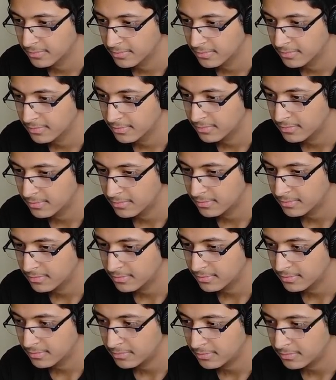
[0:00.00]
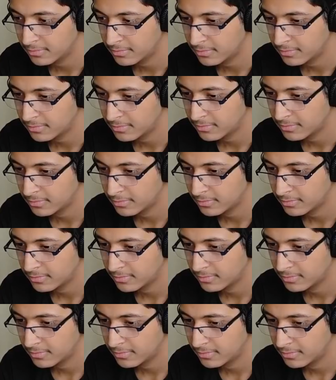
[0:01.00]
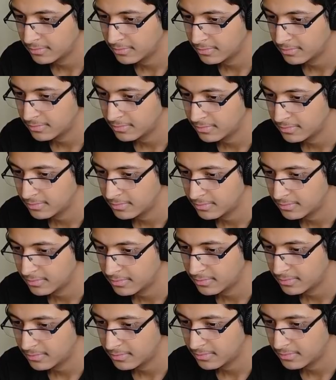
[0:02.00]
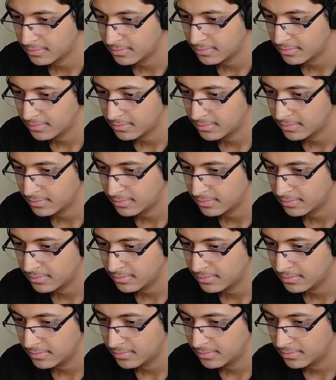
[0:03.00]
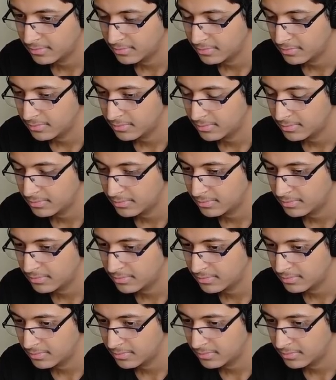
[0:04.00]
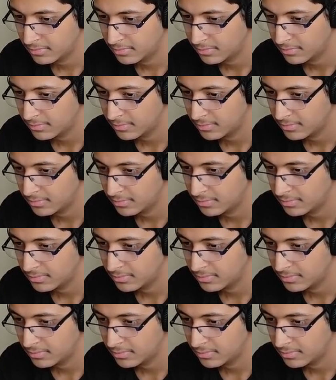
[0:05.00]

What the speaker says: No words are spoken by the person on screen.